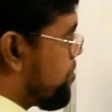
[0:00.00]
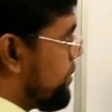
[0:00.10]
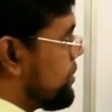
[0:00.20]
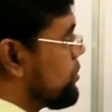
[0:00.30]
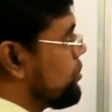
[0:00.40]

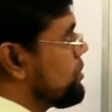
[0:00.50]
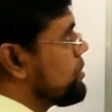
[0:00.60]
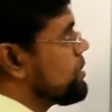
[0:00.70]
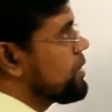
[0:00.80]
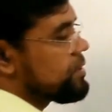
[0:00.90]
So this is the
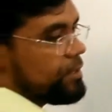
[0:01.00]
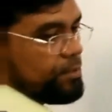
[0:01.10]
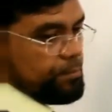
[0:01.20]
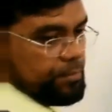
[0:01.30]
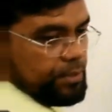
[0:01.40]
answer of
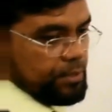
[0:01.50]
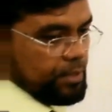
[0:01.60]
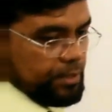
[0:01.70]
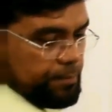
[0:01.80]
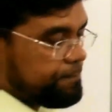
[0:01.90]
B. A.
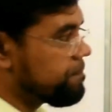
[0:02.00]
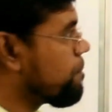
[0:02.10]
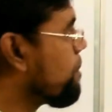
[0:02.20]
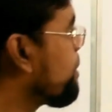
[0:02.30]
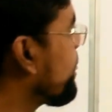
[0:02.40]

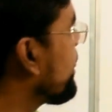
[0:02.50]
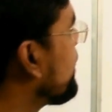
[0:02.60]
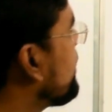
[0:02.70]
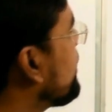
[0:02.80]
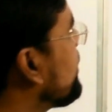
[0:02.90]

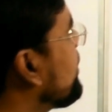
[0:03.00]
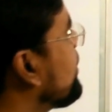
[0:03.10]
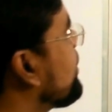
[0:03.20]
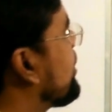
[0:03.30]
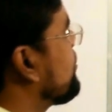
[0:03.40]

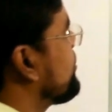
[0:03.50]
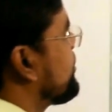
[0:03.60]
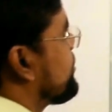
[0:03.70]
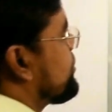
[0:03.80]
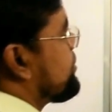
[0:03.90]
How
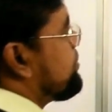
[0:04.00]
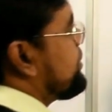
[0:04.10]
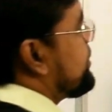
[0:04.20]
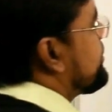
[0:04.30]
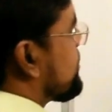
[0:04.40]
about
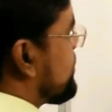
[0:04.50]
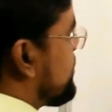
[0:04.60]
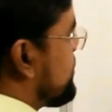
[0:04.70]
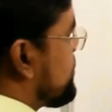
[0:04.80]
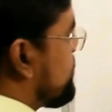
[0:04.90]
B?
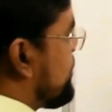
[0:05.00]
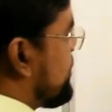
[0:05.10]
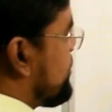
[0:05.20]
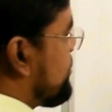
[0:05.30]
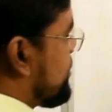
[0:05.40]
This one
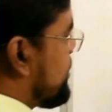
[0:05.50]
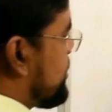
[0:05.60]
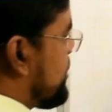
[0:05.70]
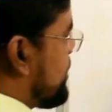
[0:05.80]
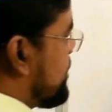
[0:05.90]
you can
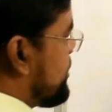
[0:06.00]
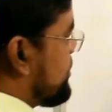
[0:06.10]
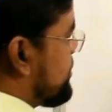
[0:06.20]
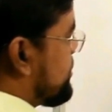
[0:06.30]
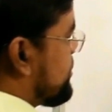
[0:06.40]
write